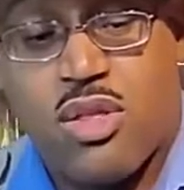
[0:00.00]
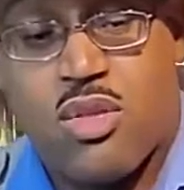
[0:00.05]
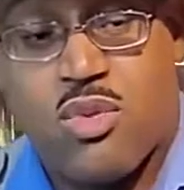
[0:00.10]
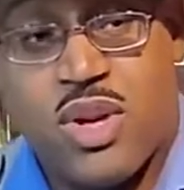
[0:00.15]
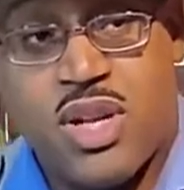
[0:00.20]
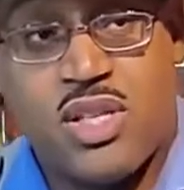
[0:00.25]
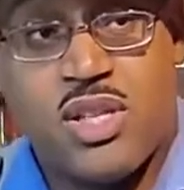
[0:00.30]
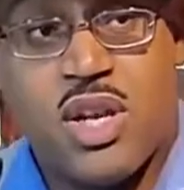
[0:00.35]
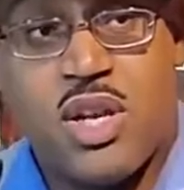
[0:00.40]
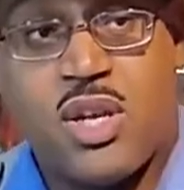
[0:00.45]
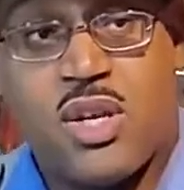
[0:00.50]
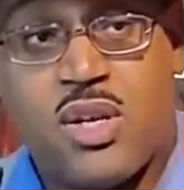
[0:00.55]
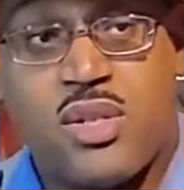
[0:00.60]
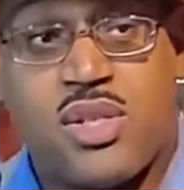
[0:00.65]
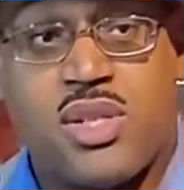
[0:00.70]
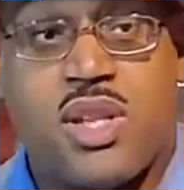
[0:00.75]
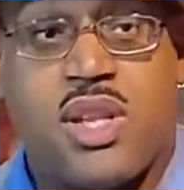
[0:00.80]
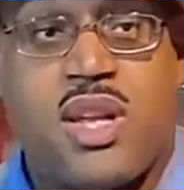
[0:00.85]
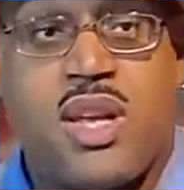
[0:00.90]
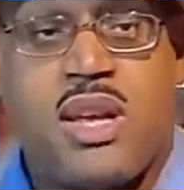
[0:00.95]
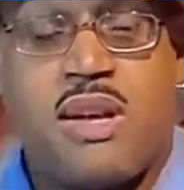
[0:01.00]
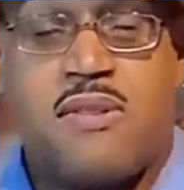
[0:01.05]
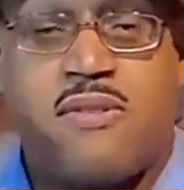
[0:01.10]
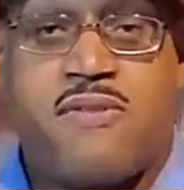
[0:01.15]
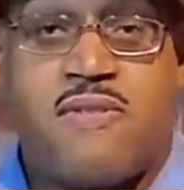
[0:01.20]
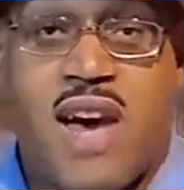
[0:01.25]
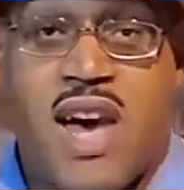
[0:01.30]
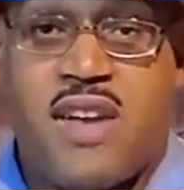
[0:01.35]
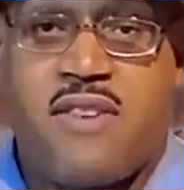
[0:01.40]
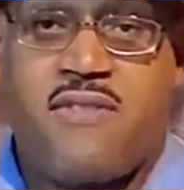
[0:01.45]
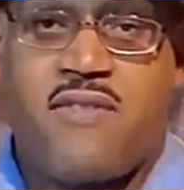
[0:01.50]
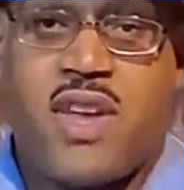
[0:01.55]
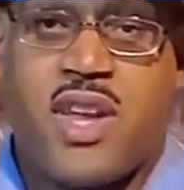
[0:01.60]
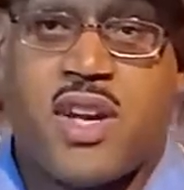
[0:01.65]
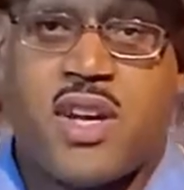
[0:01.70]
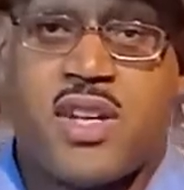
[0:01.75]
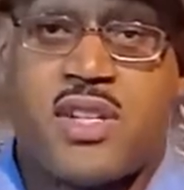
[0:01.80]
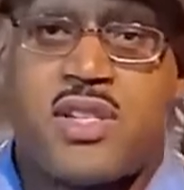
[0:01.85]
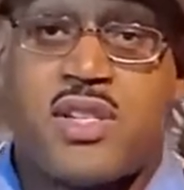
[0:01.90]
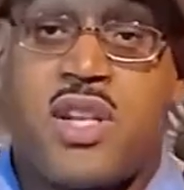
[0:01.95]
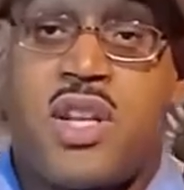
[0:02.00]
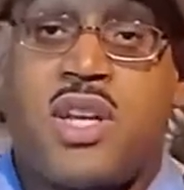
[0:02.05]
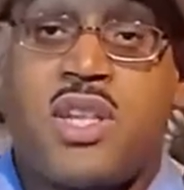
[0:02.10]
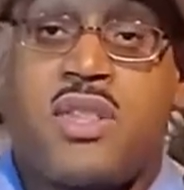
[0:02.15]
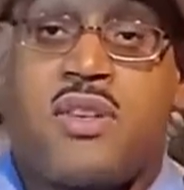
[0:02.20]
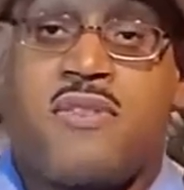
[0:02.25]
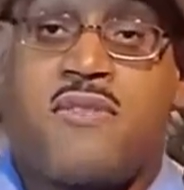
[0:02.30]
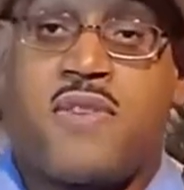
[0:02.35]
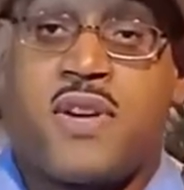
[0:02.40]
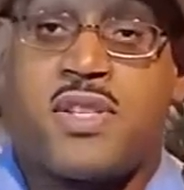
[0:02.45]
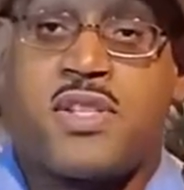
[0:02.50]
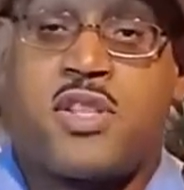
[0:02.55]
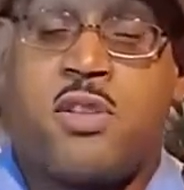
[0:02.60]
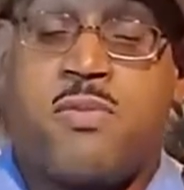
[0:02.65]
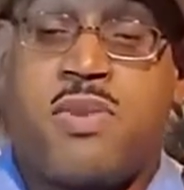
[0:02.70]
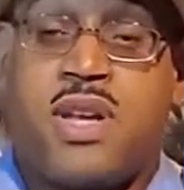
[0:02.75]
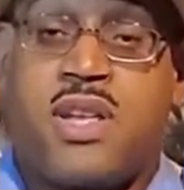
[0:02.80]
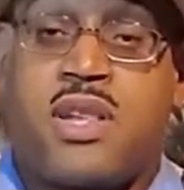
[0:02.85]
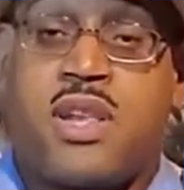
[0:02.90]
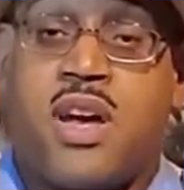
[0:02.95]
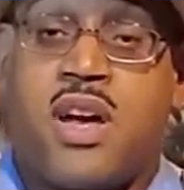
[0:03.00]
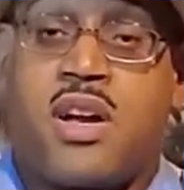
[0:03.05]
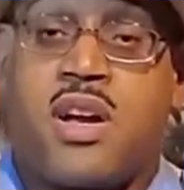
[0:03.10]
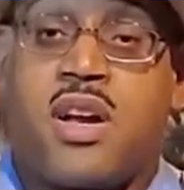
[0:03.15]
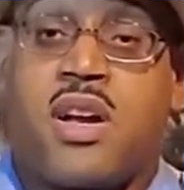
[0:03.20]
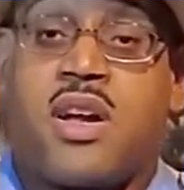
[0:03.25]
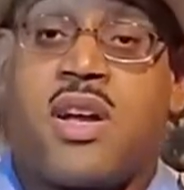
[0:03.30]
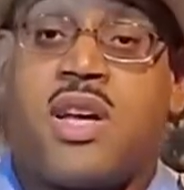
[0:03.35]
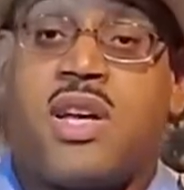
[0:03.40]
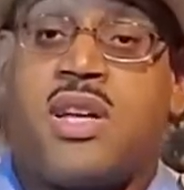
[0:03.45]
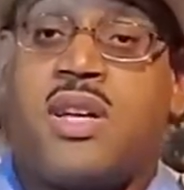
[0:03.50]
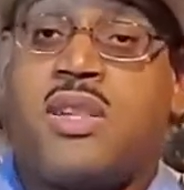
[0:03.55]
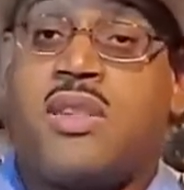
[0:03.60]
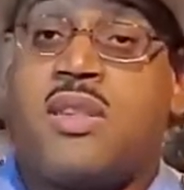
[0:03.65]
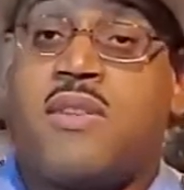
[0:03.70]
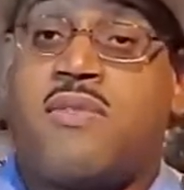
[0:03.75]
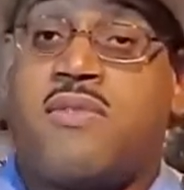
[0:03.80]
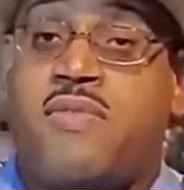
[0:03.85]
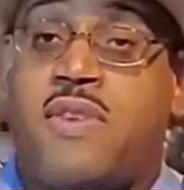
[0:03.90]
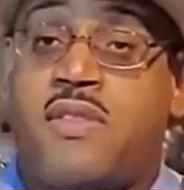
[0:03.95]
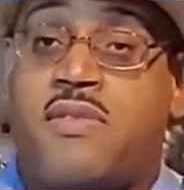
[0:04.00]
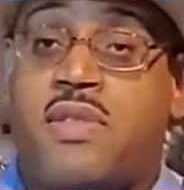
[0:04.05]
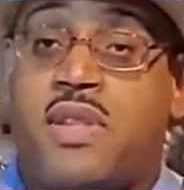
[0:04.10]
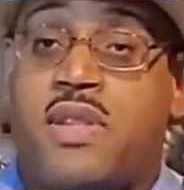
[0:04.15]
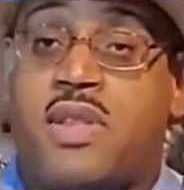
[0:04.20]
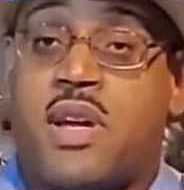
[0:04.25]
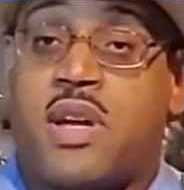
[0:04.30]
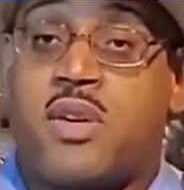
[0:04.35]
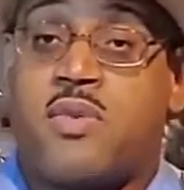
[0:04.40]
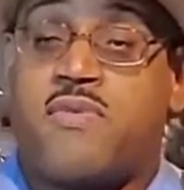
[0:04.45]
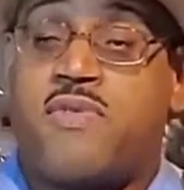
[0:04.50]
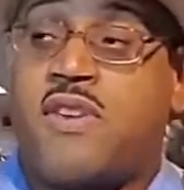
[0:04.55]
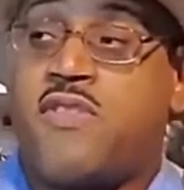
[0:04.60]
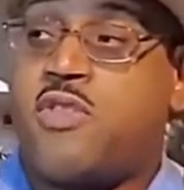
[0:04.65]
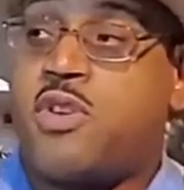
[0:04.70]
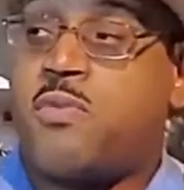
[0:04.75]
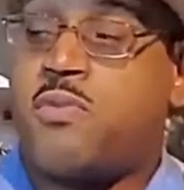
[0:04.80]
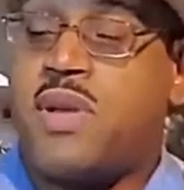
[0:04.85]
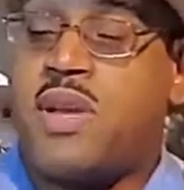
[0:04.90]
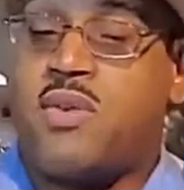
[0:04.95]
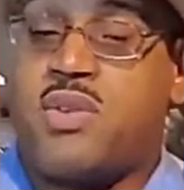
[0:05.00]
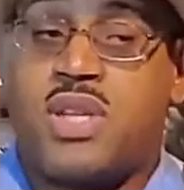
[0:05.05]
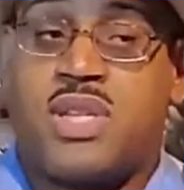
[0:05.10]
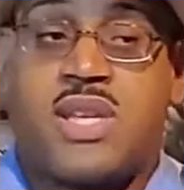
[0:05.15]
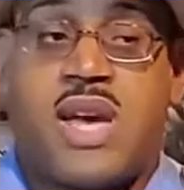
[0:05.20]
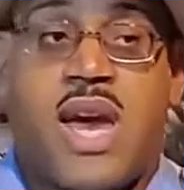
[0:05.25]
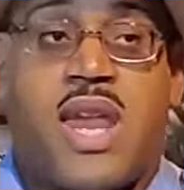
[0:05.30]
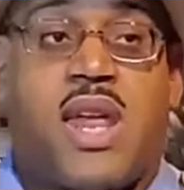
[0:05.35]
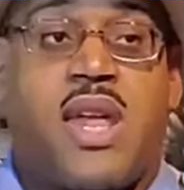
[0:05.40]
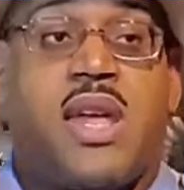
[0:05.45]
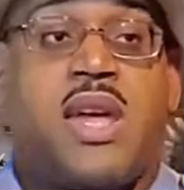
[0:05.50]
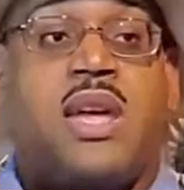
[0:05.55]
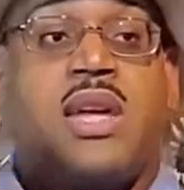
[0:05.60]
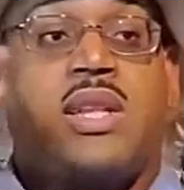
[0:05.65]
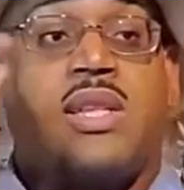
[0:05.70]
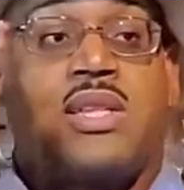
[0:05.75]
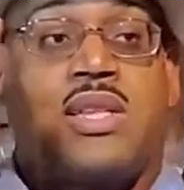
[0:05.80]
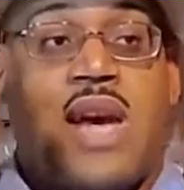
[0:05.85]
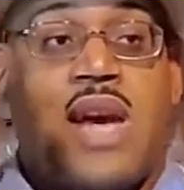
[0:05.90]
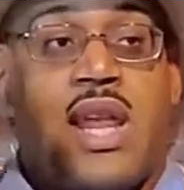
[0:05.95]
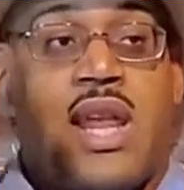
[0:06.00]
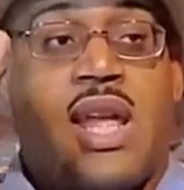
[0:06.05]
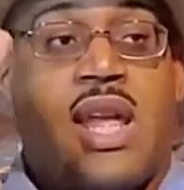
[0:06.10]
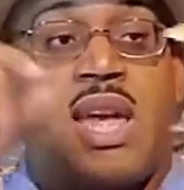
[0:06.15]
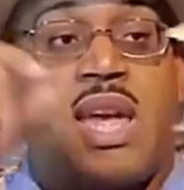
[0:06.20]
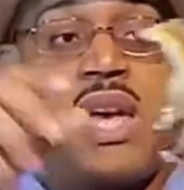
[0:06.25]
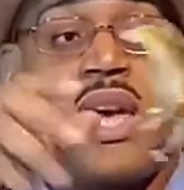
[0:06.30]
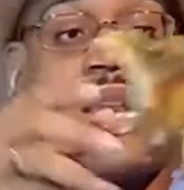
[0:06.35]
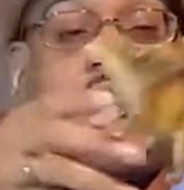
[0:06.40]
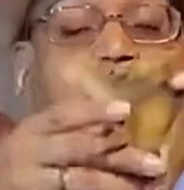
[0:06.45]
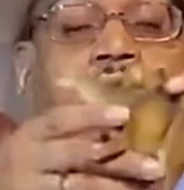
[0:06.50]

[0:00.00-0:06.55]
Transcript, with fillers: three toes, five fingers, the first two being longer, the fifth, the third, fifth one being really tiny, tiny head.